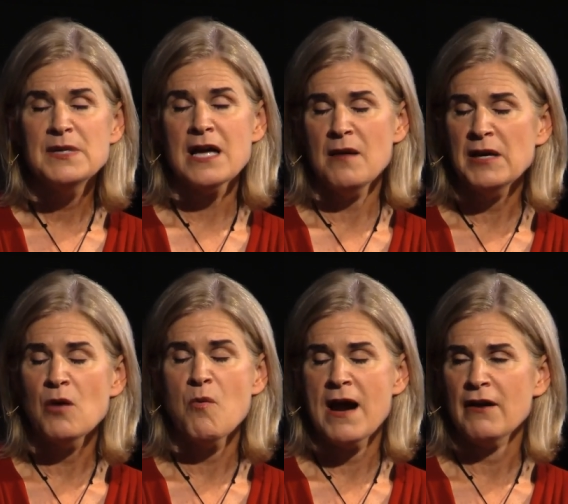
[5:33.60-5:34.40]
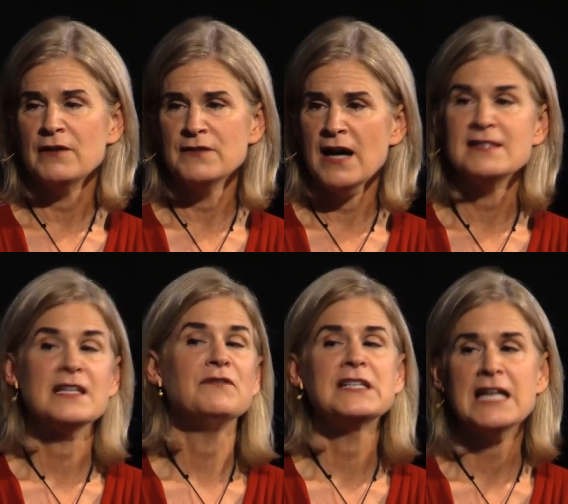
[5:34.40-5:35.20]
becoming aware of
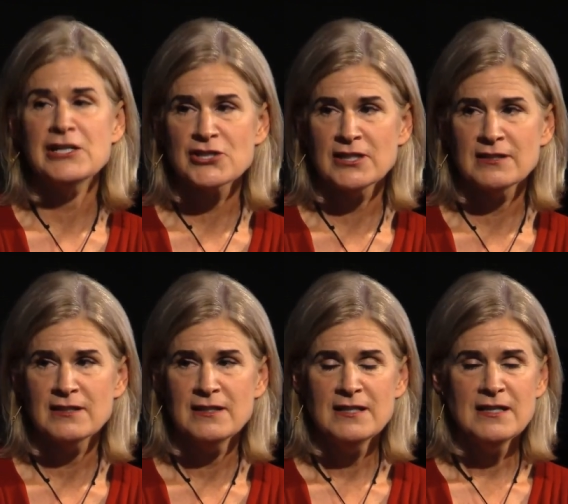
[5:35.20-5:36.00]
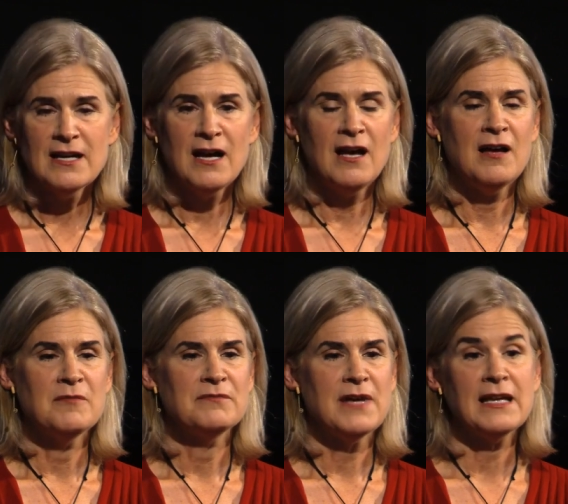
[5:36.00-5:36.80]
God's invitation. Yeah.
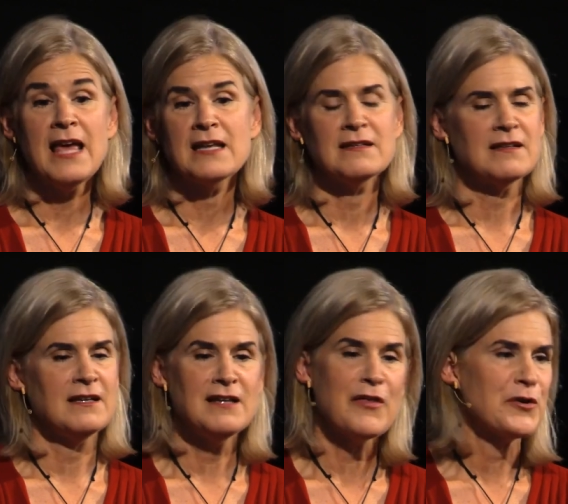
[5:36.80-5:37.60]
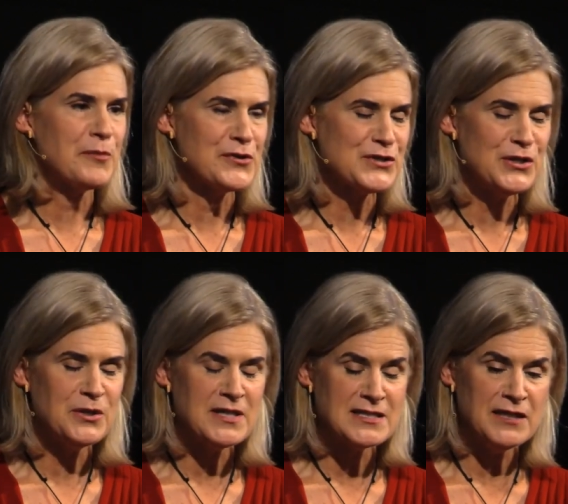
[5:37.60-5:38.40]
Um, again, another person
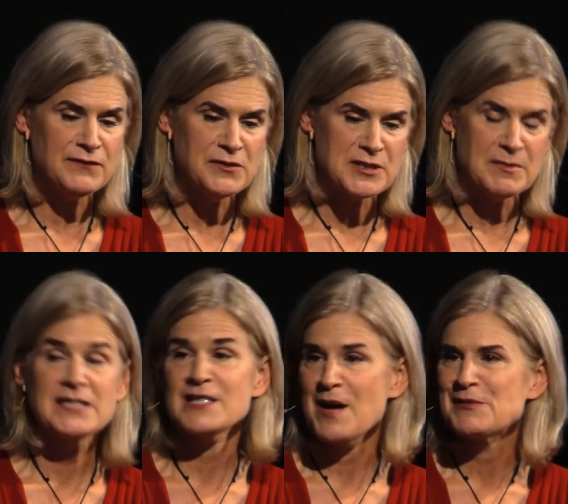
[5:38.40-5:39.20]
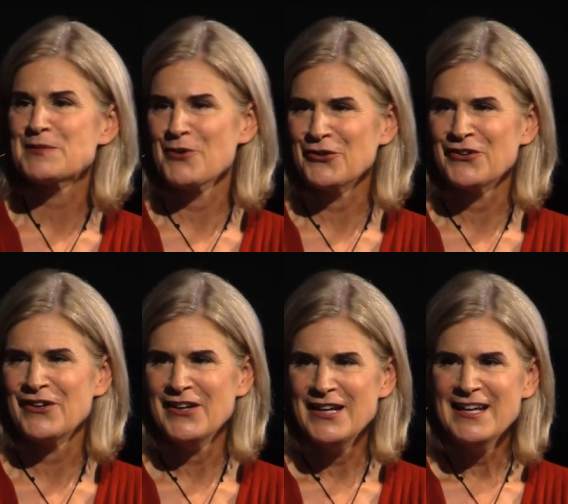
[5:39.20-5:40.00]
who has influenced me is Thomas
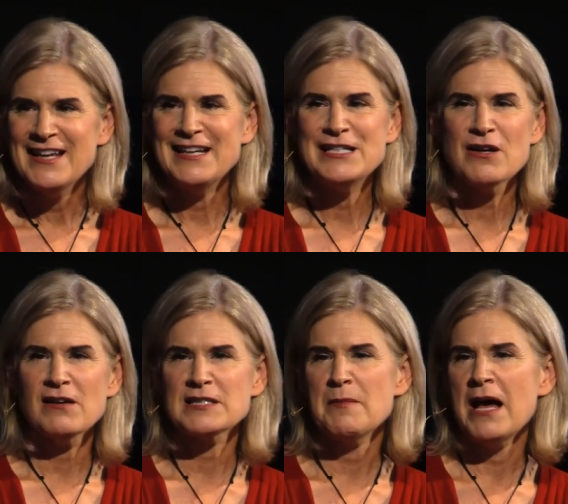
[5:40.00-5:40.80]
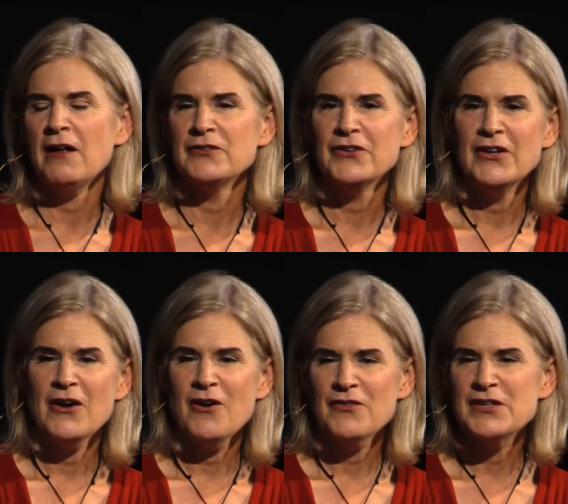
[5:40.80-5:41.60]
Merton. Yeah. And he talks about
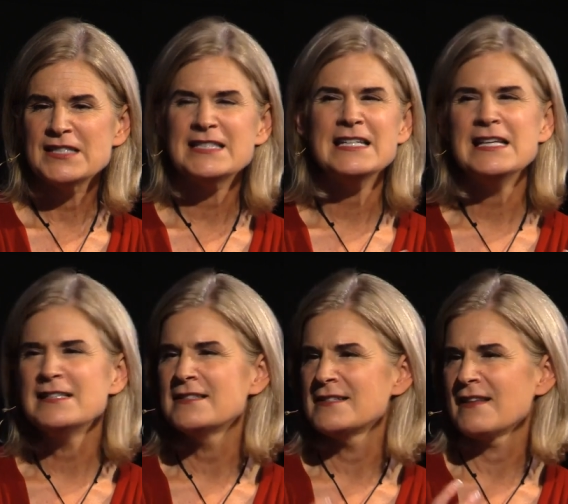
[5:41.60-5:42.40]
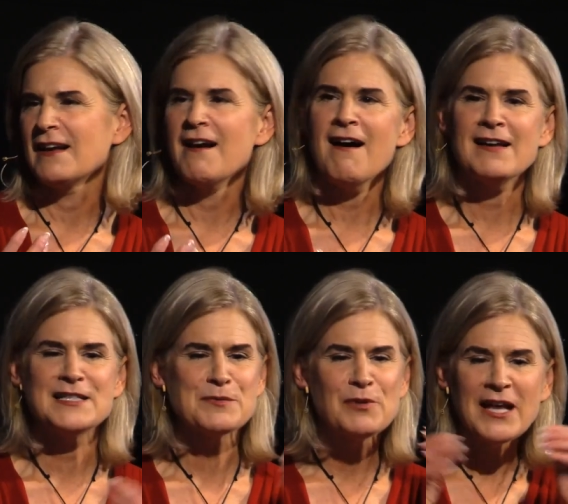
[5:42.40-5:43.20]
the seeds that God
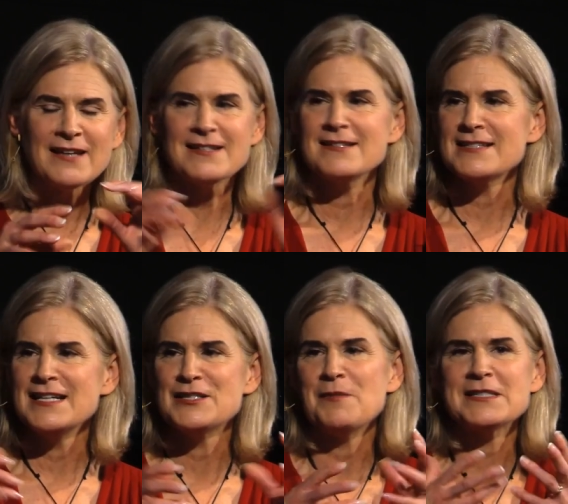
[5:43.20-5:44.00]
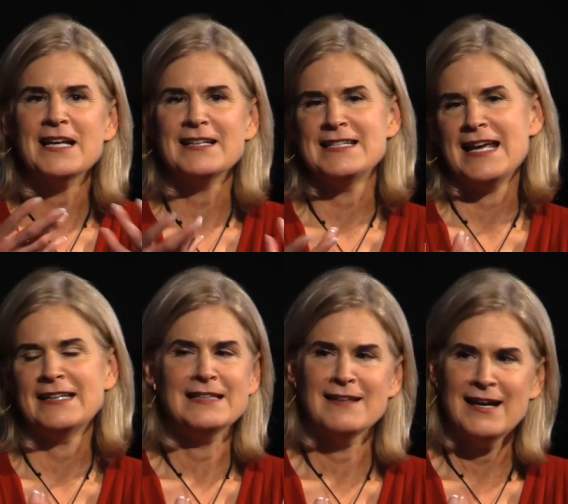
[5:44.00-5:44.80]
is planting seeds, almost like a
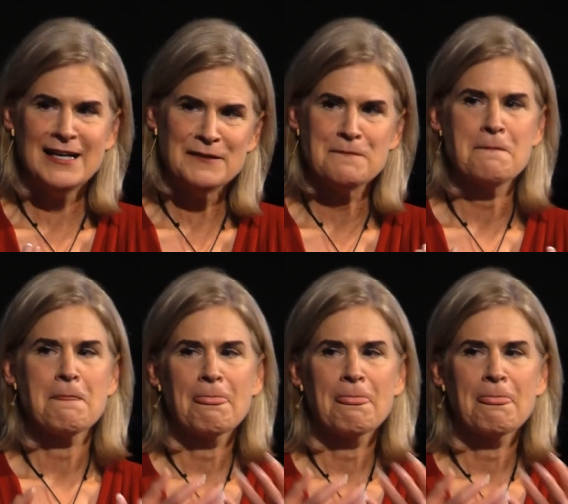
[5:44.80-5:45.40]
dandelion,